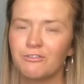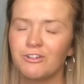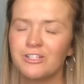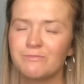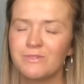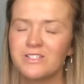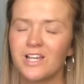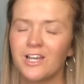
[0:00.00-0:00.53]

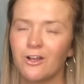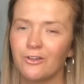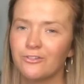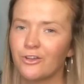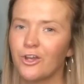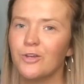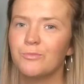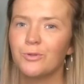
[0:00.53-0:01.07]
Christmas. I
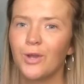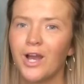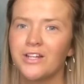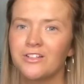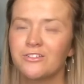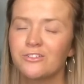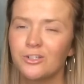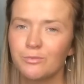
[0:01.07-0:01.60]
also hope you
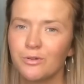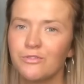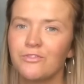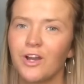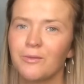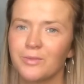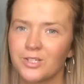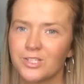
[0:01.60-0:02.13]
had a super
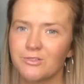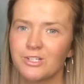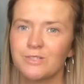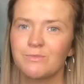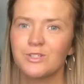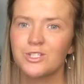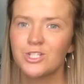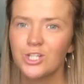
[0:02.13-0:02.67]
fabulous
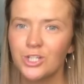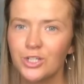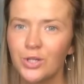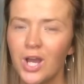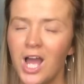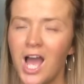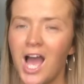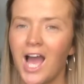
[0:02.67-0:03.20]
Christmas too,
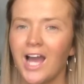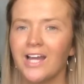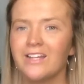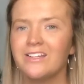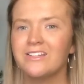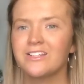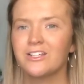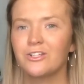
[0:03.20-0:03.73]

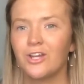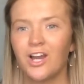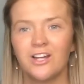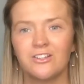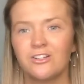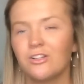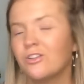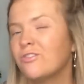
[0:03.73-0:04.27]
and you
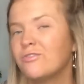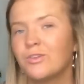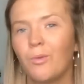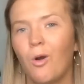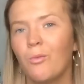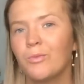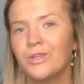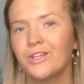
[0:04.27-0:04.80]
had a lovely
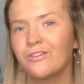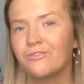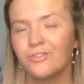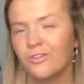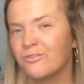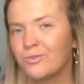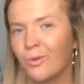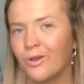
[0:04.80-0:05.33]
one with your
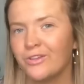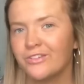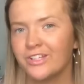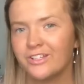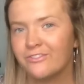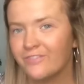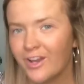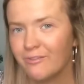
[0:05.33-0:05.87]
loved ones
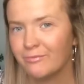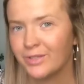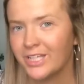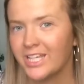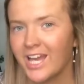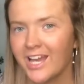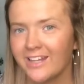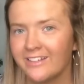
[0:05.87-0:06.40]
and your
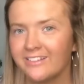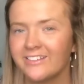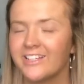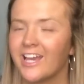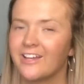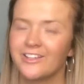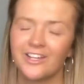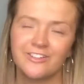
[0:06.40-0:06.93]
family, and
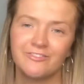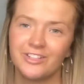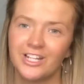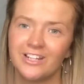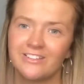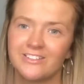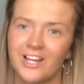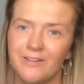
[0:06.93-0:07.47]
yeah, you had a really
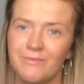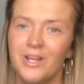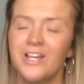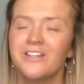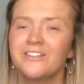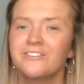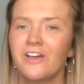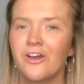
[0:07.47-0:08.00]
nice time.
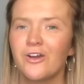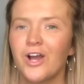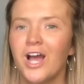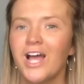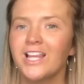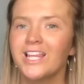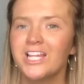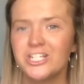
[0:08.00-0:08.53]
So
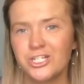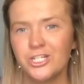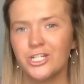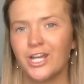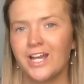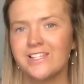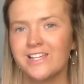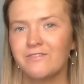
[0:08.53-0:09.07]
let's show
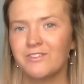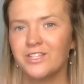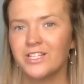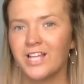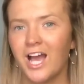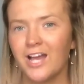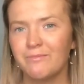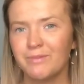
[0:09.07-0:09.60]
you guys
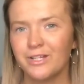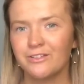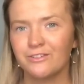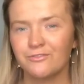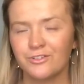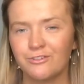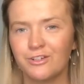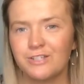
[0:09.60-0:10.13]
everything that I picked
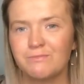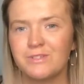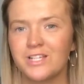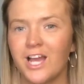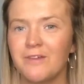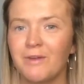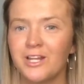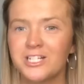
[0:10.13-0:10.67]
up for Christmas.
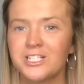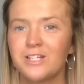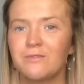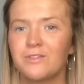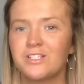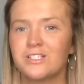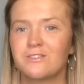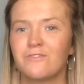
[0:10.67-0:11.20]
I'm
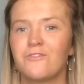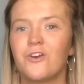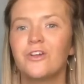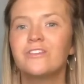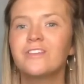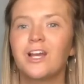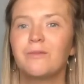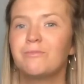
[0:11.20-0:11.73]
actually, this is the
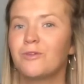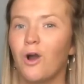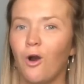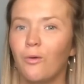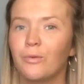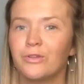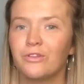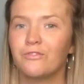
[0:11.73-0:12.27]
first thing I've
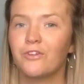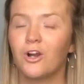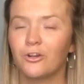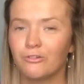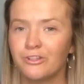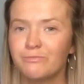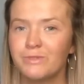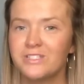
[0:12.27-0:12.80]
got was
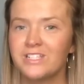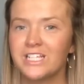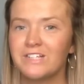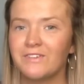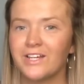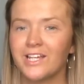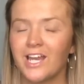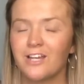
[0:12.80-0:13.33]
on Christmas
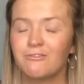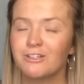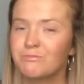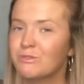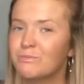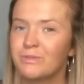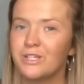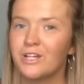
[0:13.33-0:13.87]
Eve, I get
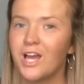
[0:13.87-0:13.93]
Christmas